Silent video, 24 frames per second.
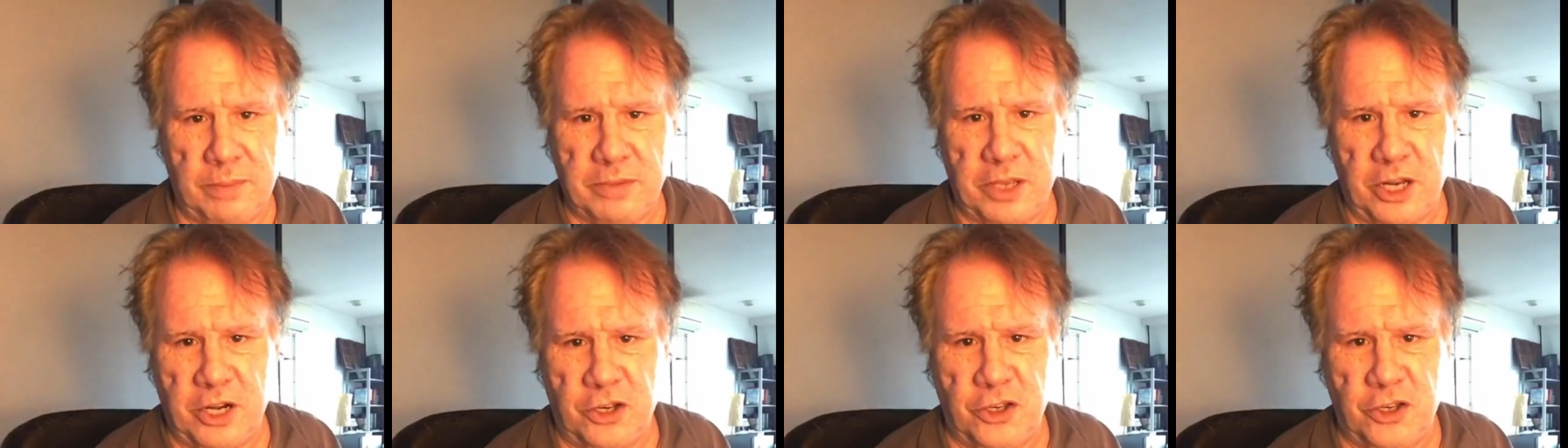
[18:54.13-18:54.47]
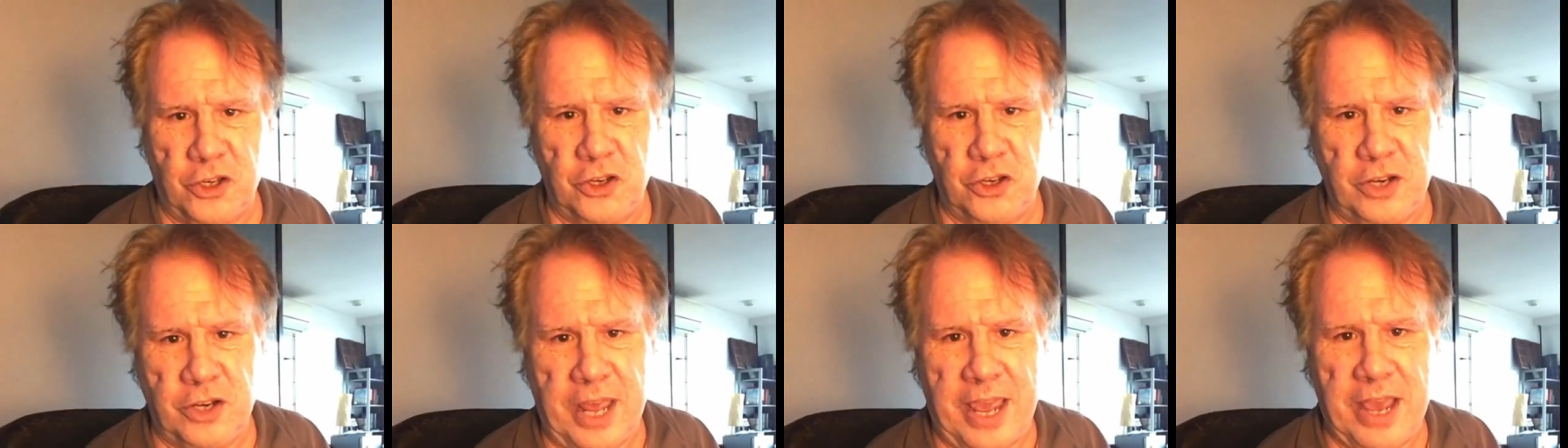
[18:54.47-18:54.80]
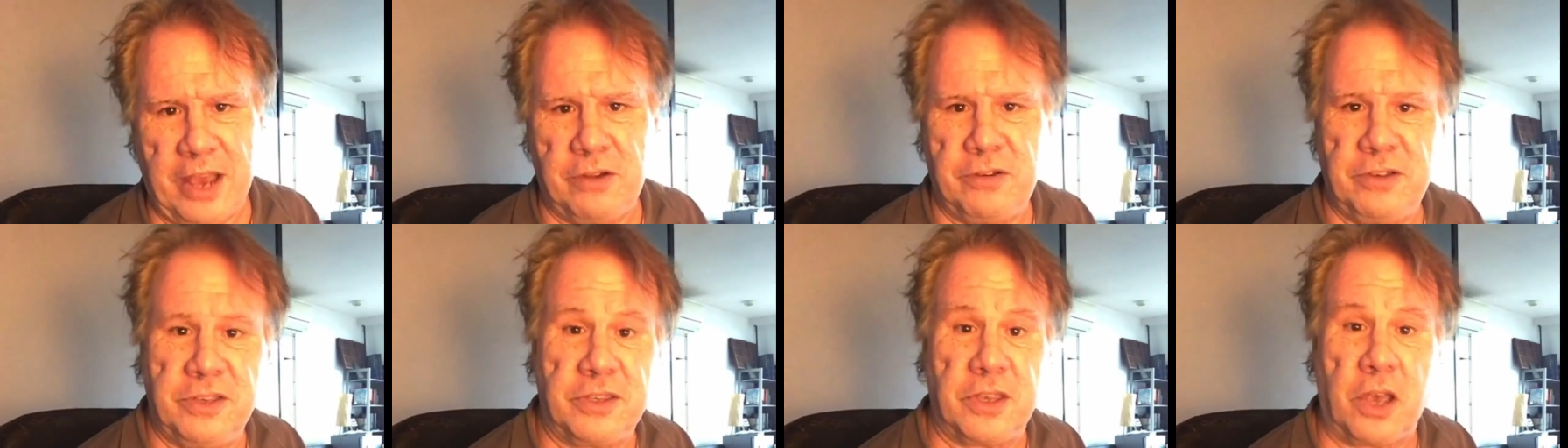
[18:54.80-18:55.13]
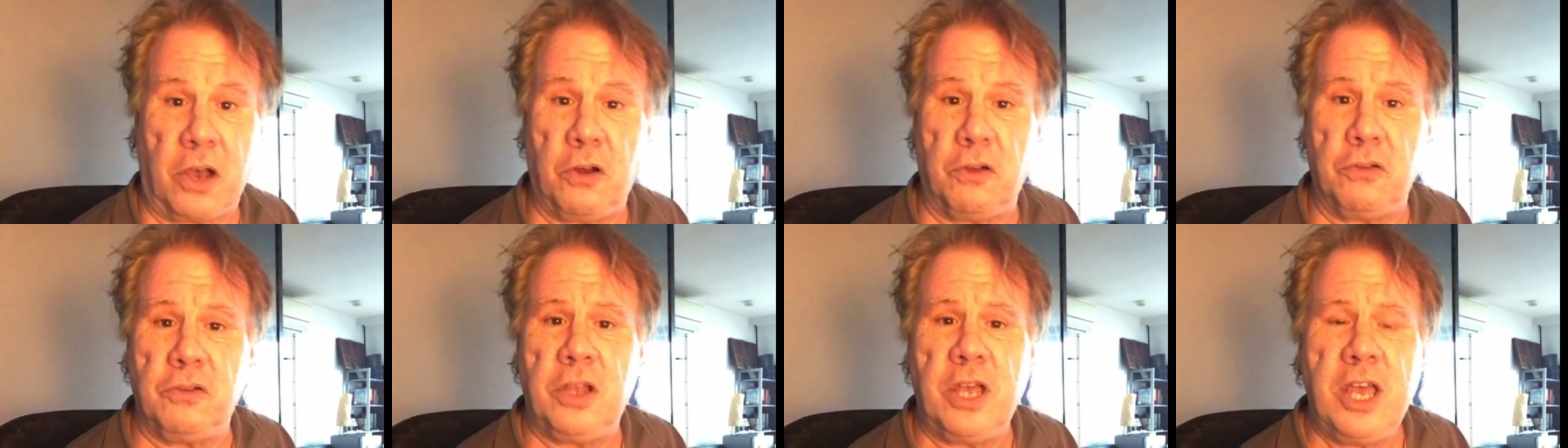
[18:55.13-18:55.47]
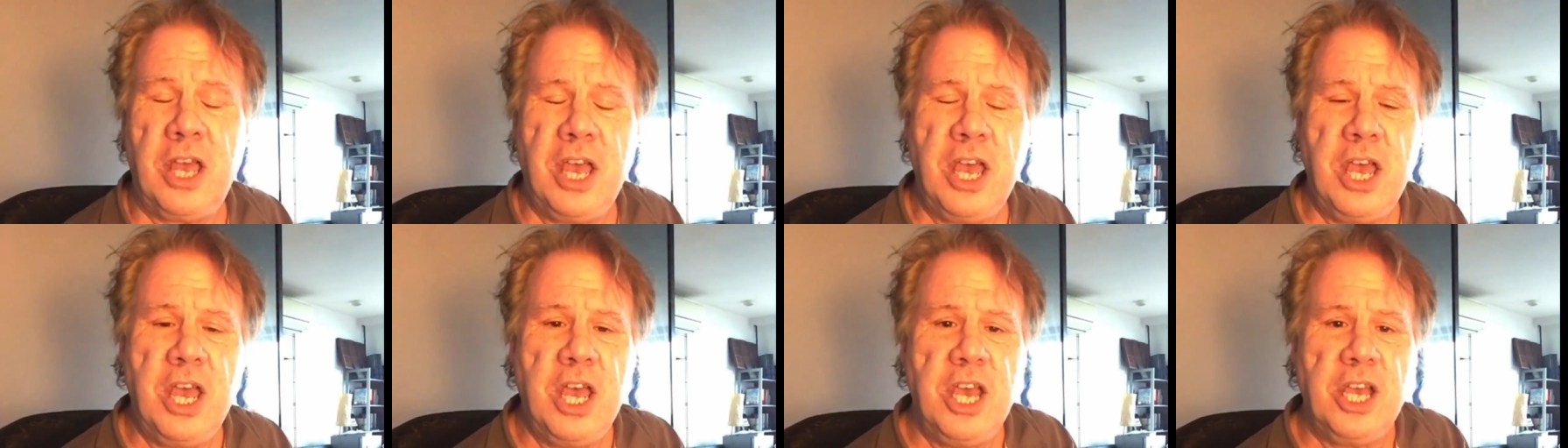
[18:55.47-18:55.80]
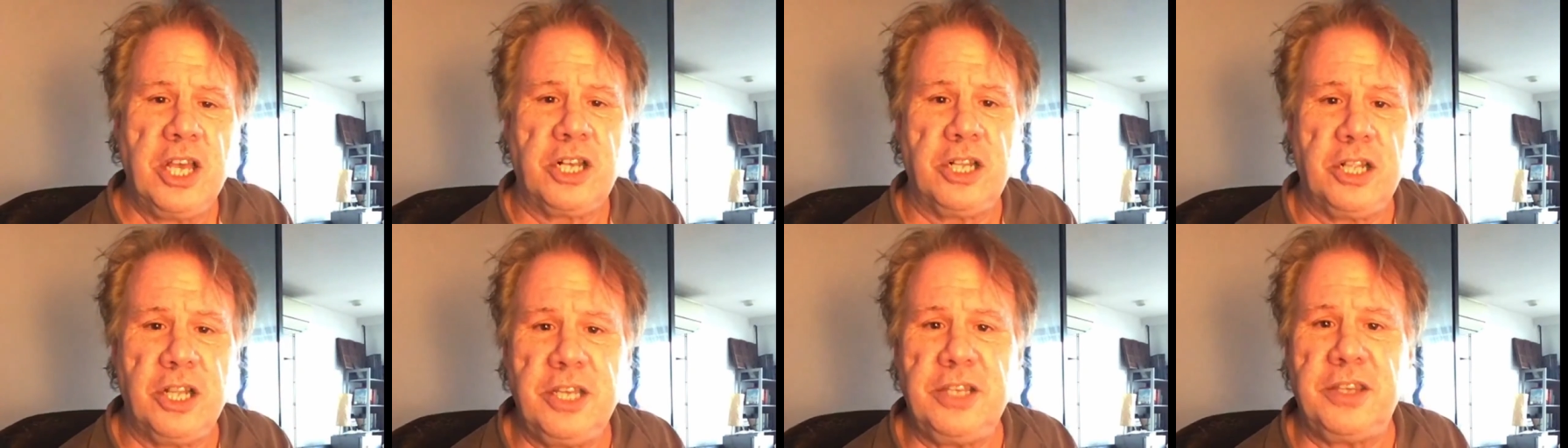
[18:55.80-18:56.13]
so what I'm going to do now is I'll
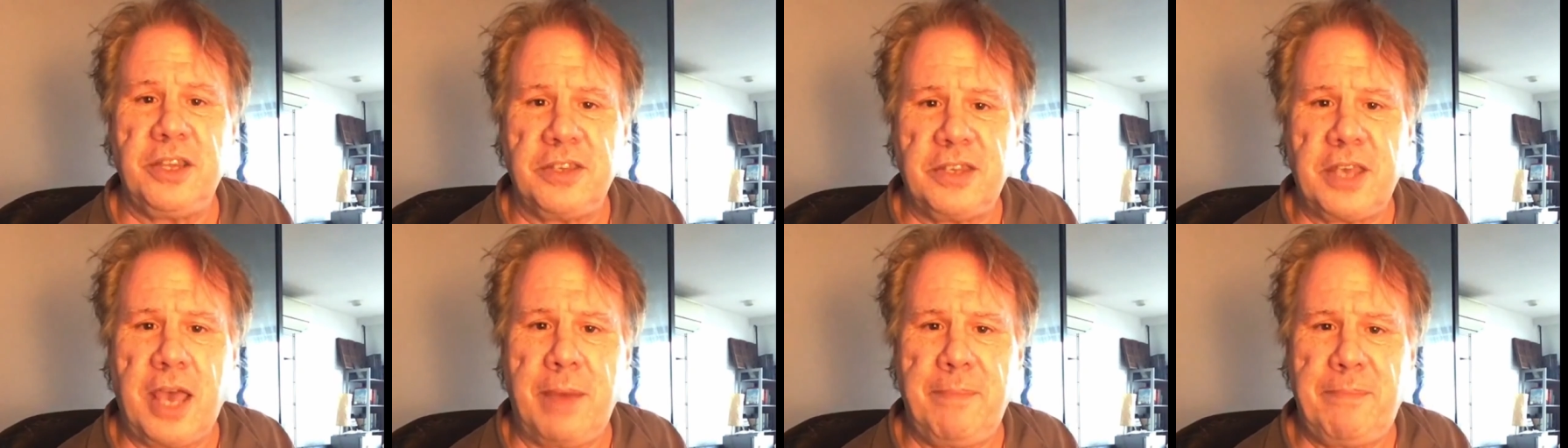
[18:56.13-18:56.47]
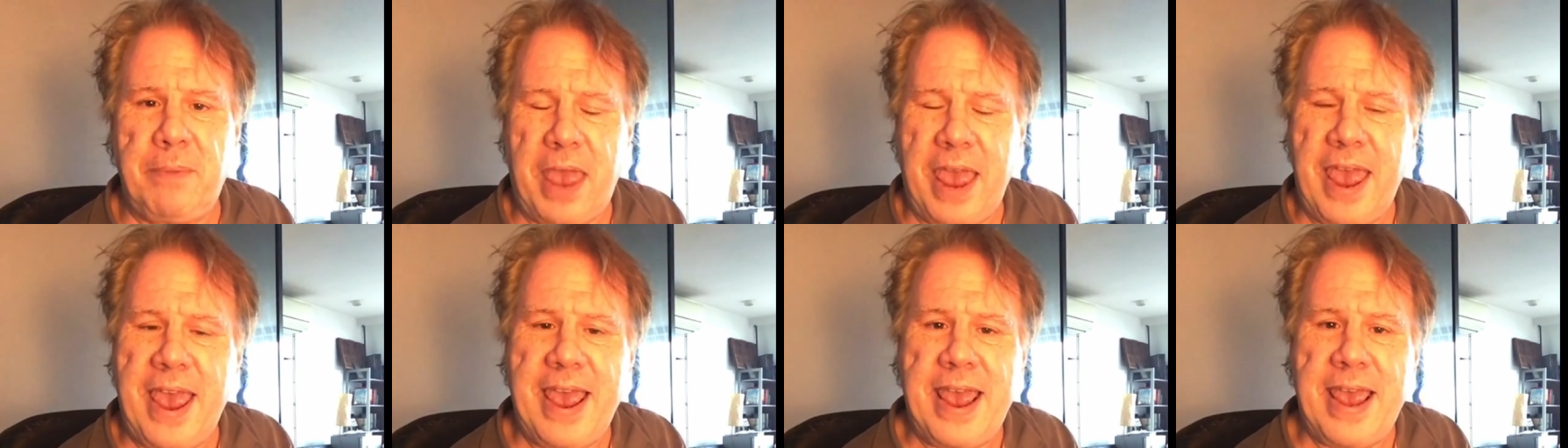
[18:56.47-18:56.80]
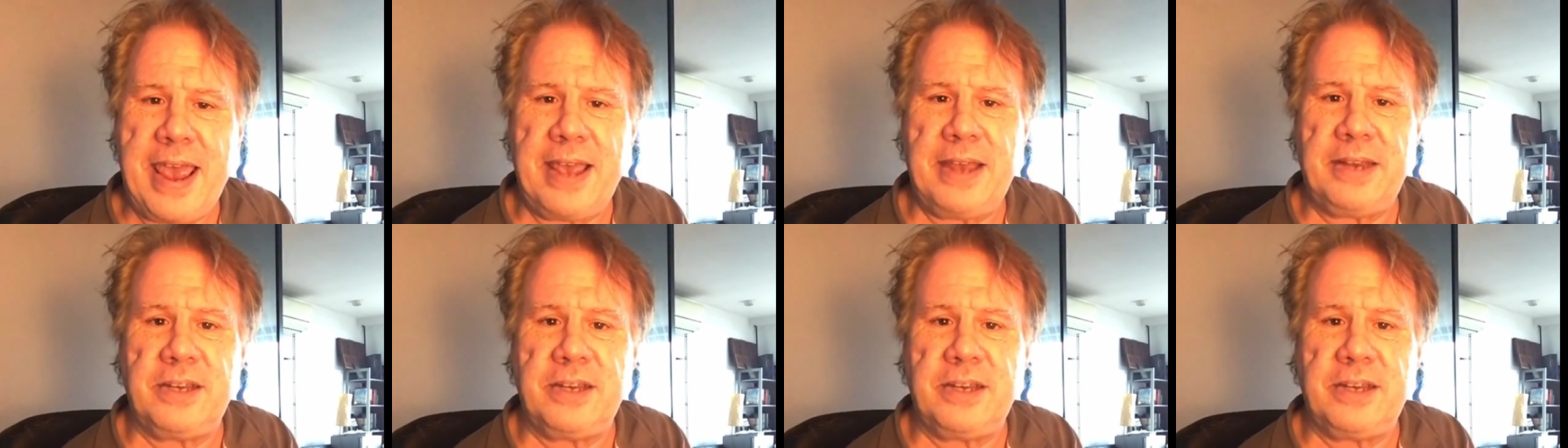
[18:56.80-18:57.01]
clean this up